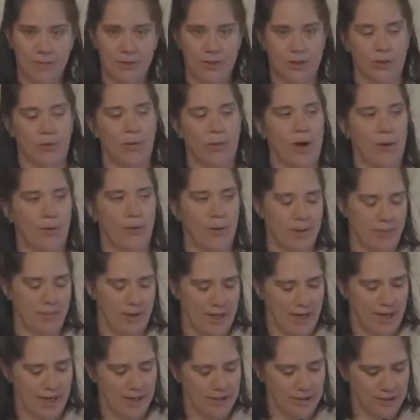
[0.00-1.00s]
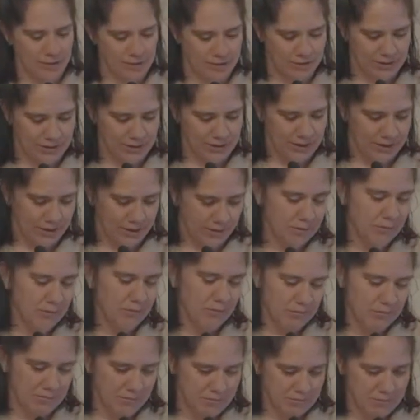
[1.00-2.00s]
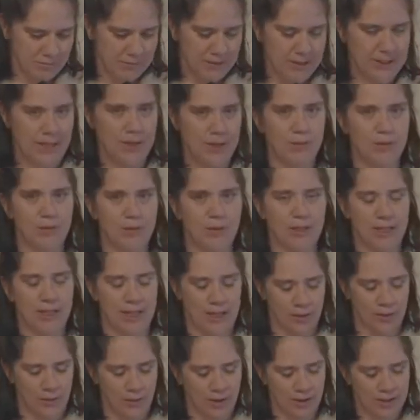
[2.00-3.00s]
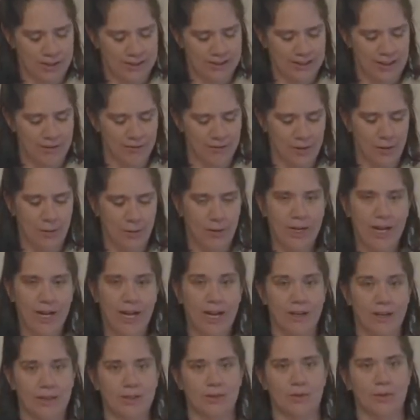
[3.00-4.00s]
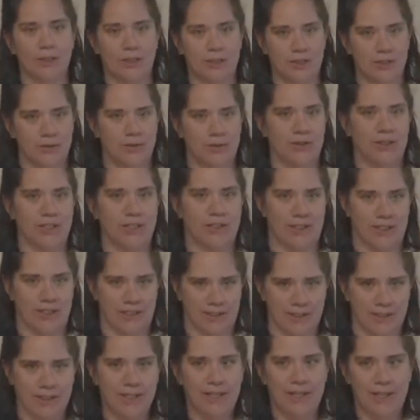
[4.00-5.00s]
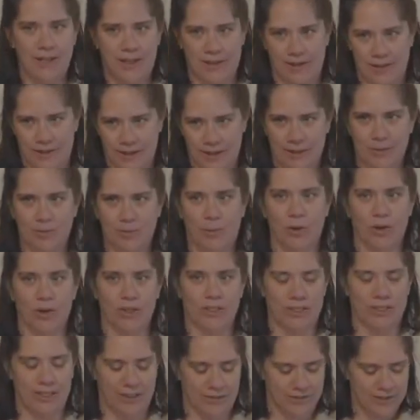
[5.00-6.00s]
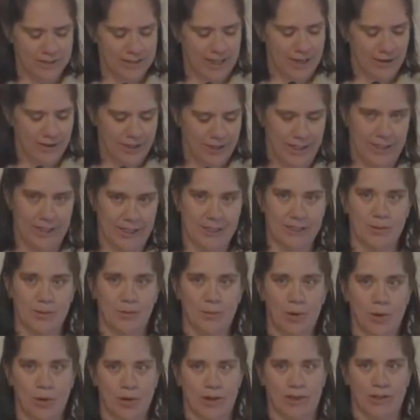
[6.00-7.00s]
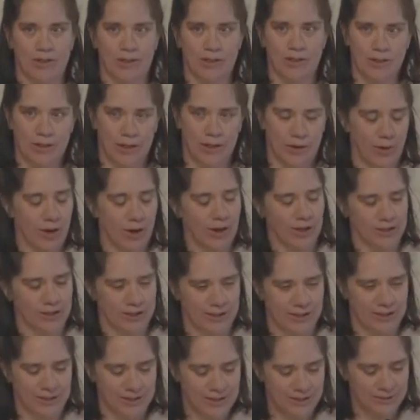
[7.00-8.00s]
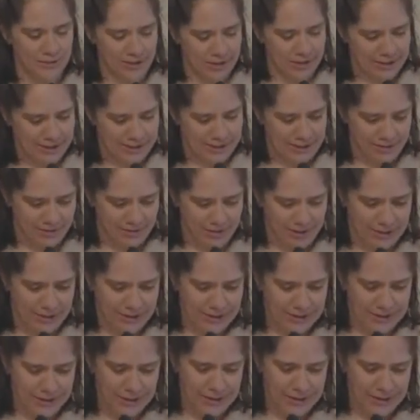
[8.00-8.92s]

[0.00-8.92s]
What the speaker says: So while we may not use the same three-letter word as everyone else, we do feel that this portion of Scouting is important, though ours looks very different.